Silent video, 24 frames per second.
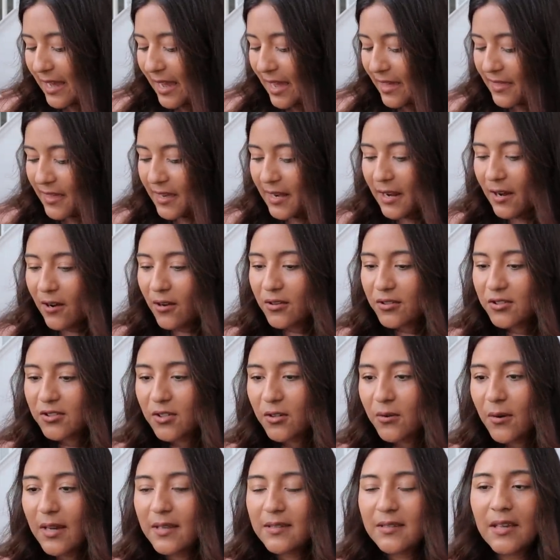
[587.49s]
And then I
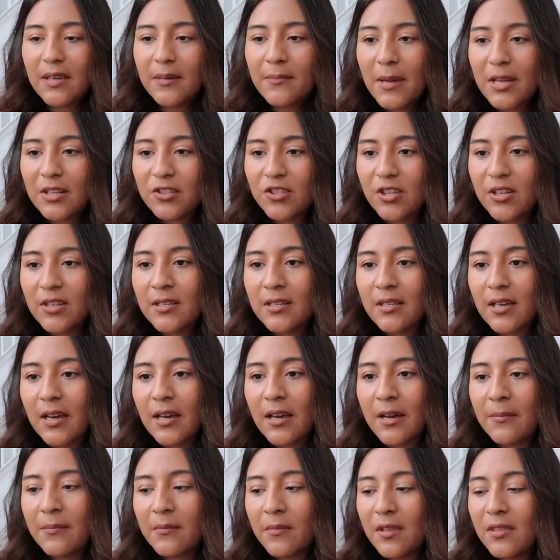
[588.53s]
also, as I mentioned,
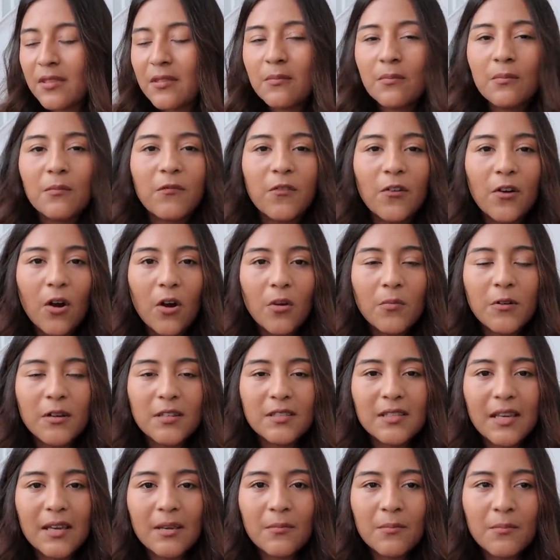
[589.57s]
um, for Home
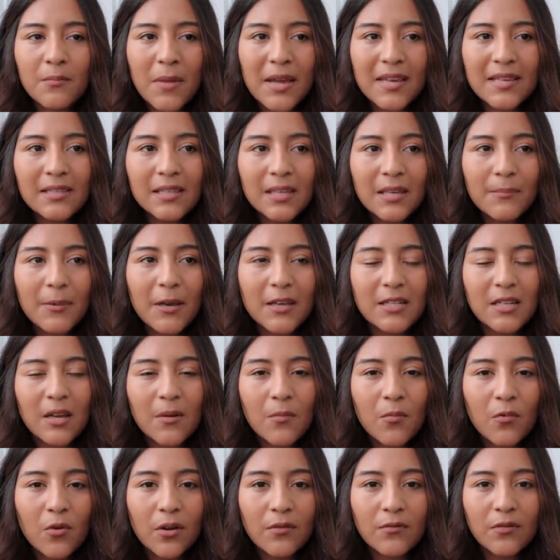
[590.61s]
Goods, I mainly picked up
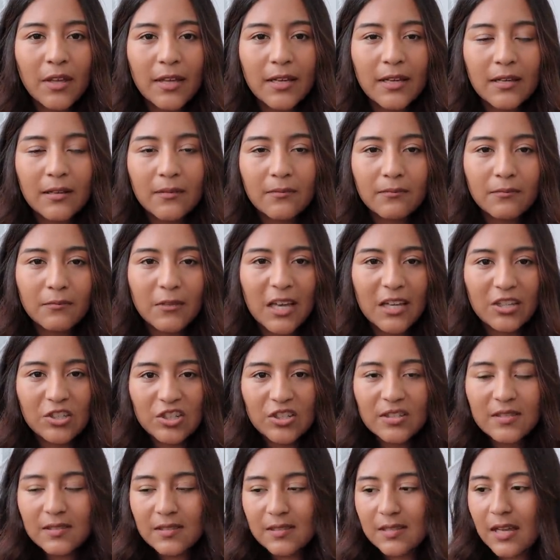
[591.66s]
more of like
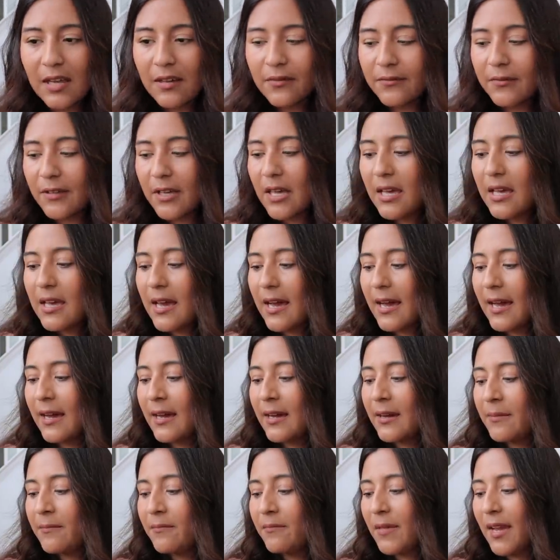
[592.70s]
kitchen stuff.
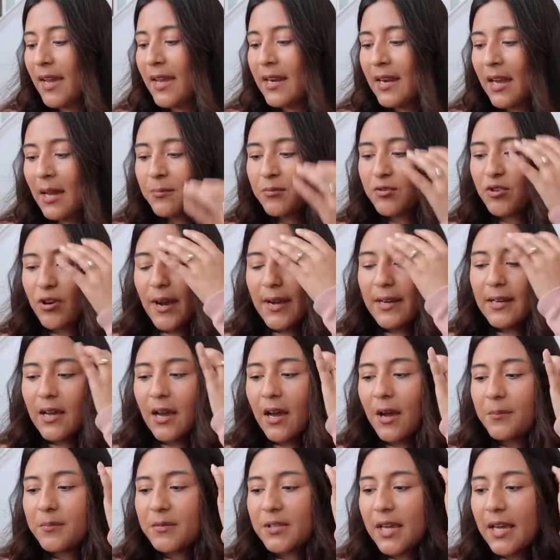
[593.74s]
Um, and I'm trying to
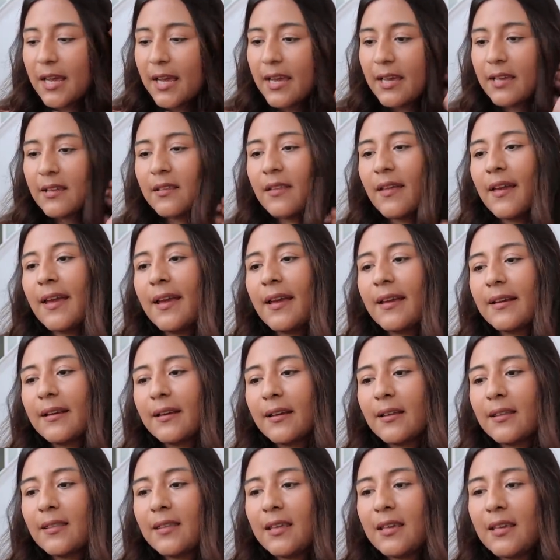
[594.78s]
update like
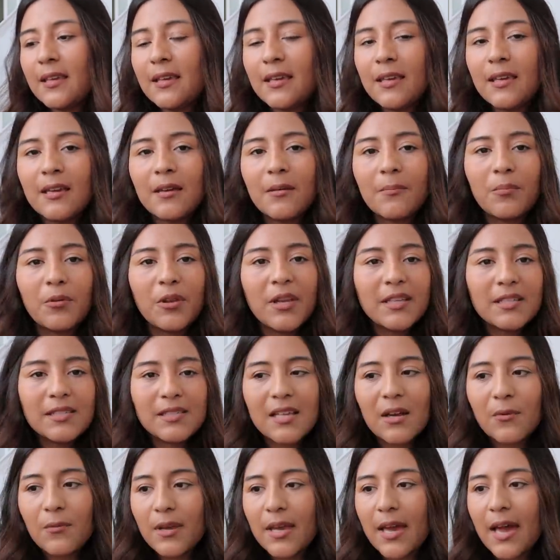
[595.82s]
the plates
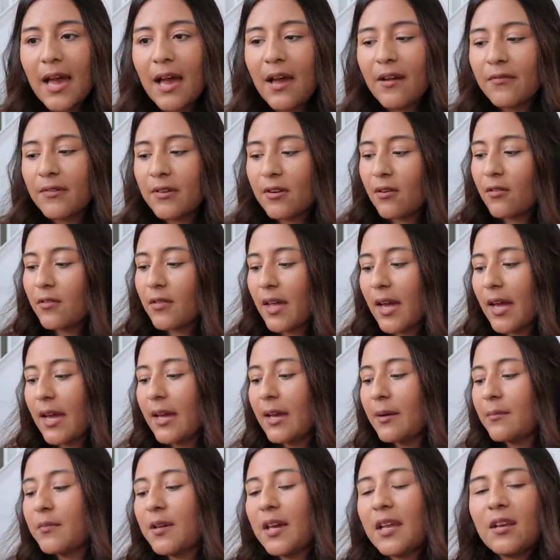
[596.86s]
that we have and all
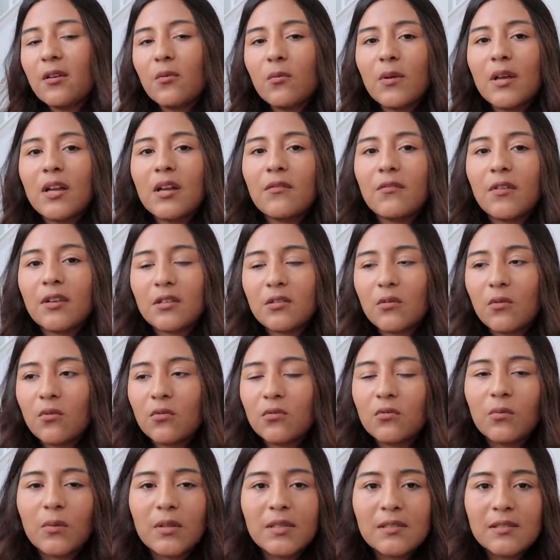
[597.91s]
that. I'm getting rid of like the
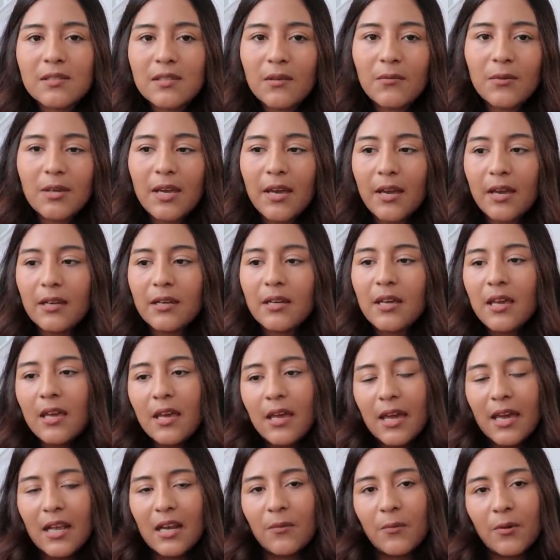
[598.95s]
old ones that we had,
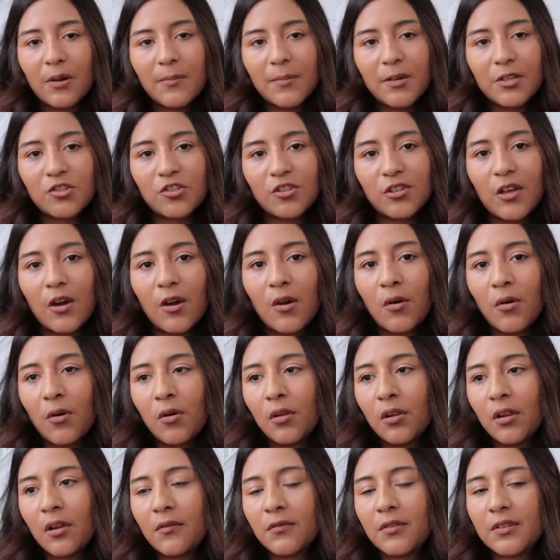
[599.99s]
and I want to make sure that
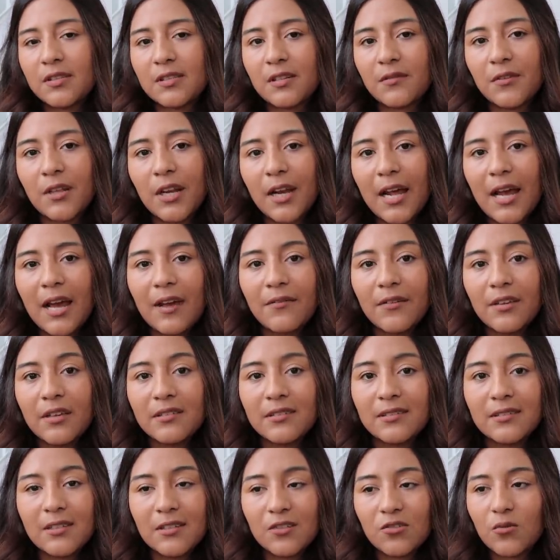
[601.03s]
all of the stuff that I have
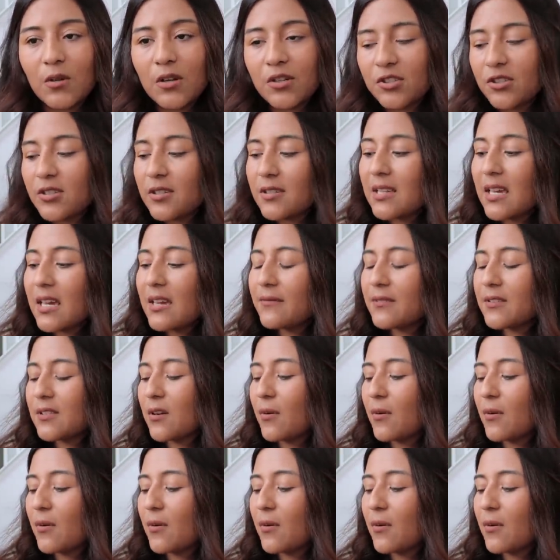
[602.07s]
is dishwasher safe.